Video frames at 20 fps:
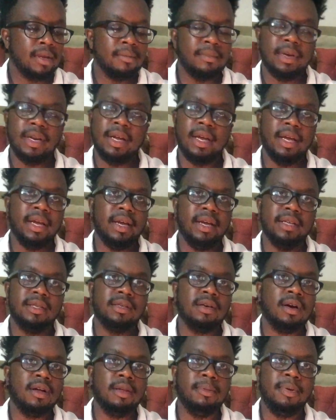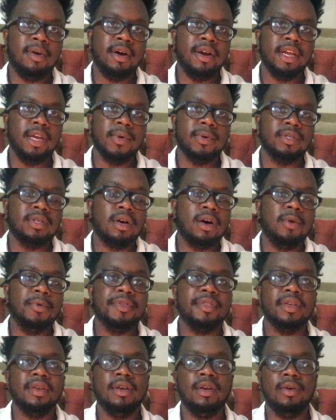But it's all a part of you. It's all
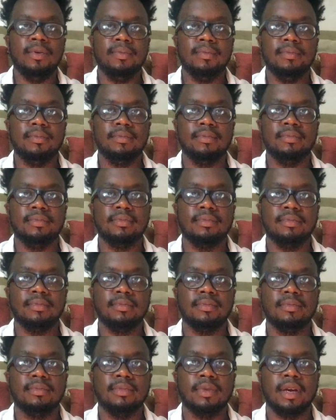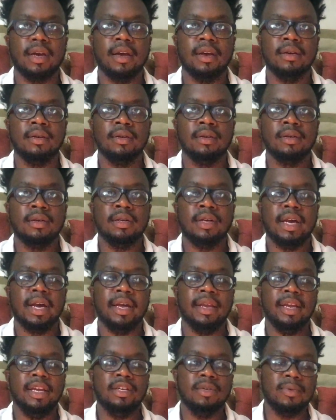within you. Okay?
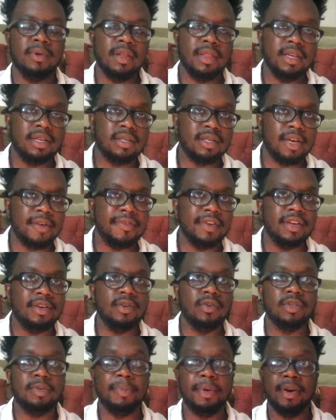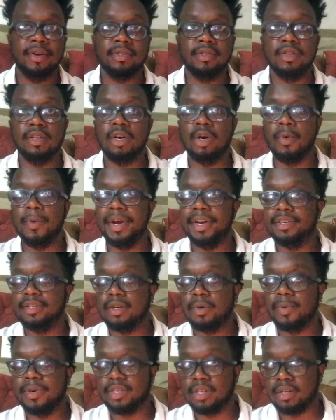And each one of these 72 spirits of the
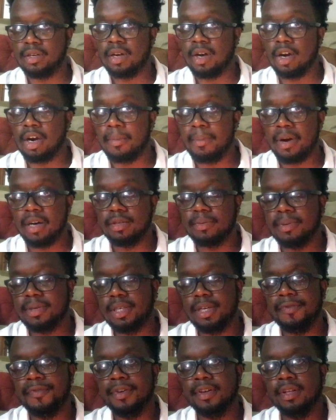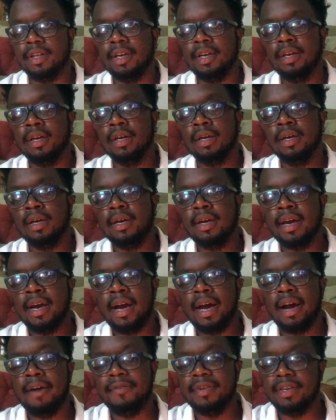Goetia, which I talk about specifically,
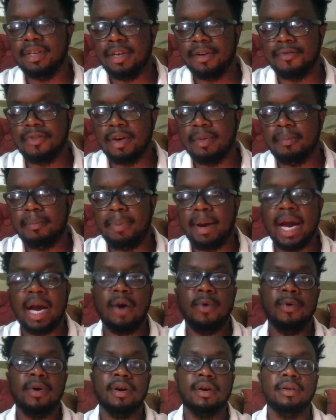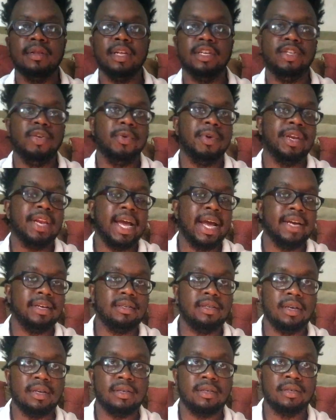have a different power that you can
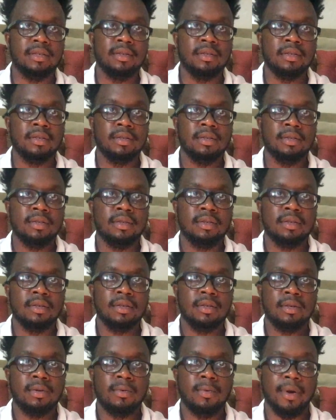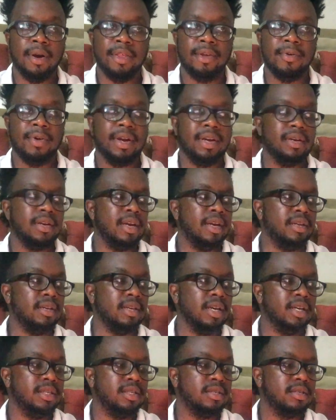access. Whether
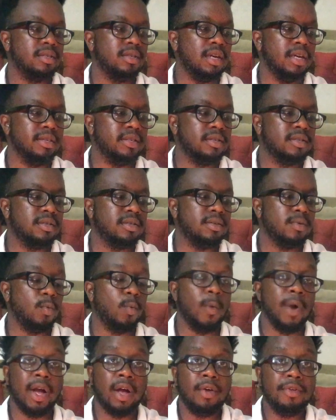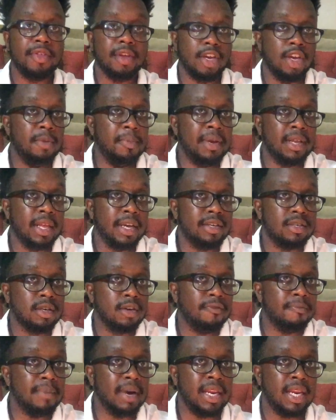it's wealth, accumulation
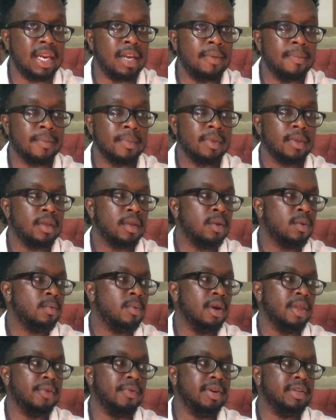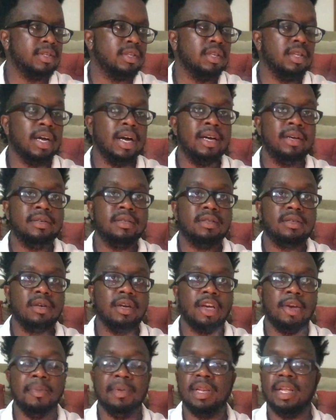of money, whether it's lust,
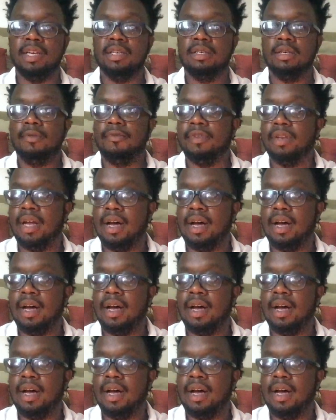accumulation of